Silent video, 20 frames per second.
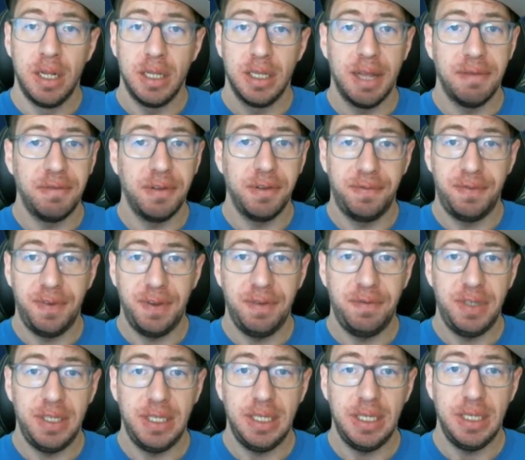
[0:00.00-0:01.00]
level
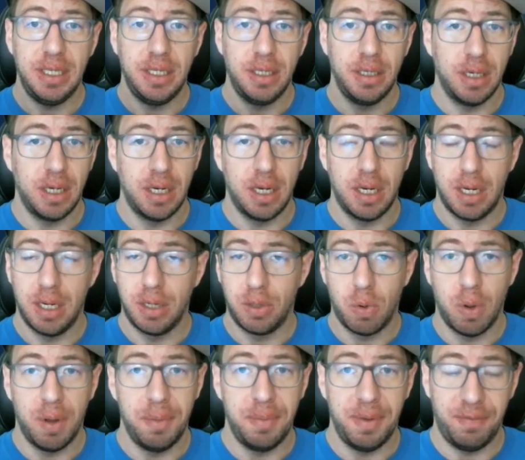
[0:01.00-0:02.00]
50
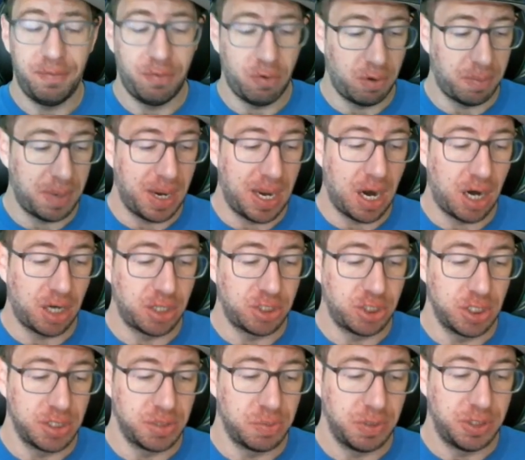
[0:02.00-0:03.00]
equipment for my
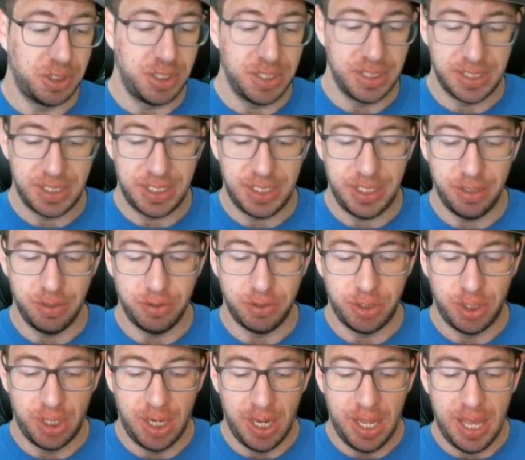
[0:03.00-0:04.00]
archers, which is
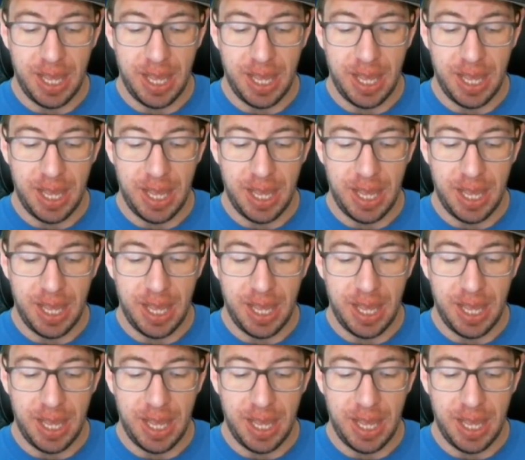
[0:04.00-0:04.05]
huge.